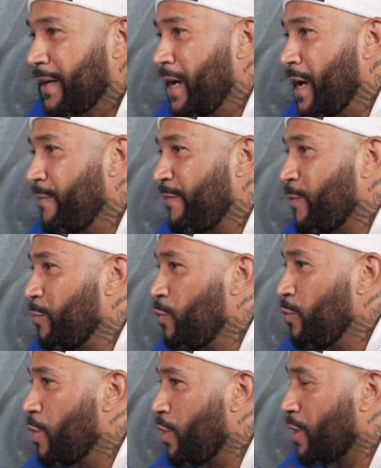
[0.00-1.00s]
I came
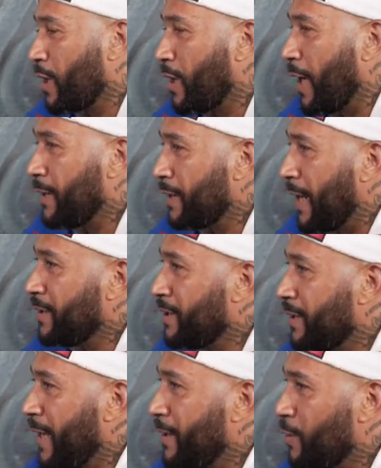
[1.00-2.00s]
from New York in like
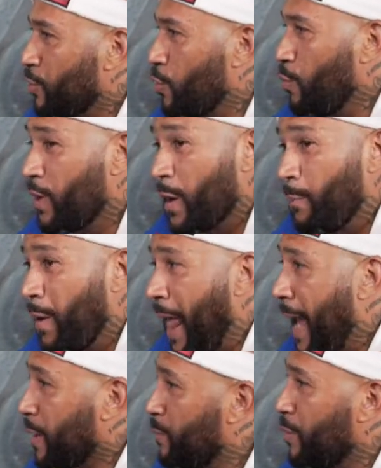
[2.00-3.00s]
1982 with a
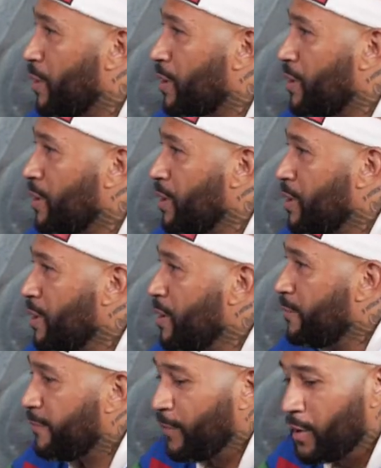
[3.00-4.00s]
black book
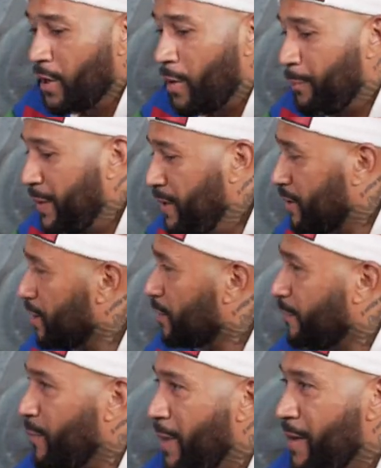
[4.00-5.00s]
full of
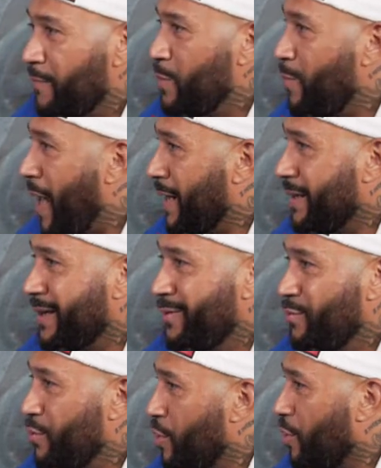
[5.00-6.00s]
pieces from everybody
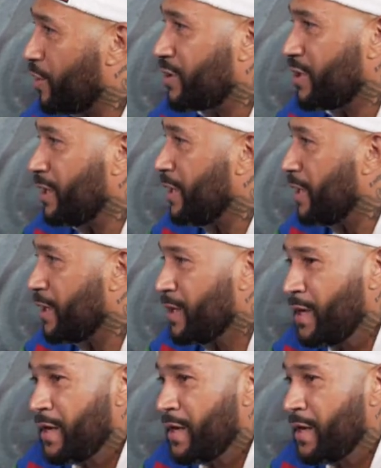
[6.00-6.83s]
in New York City.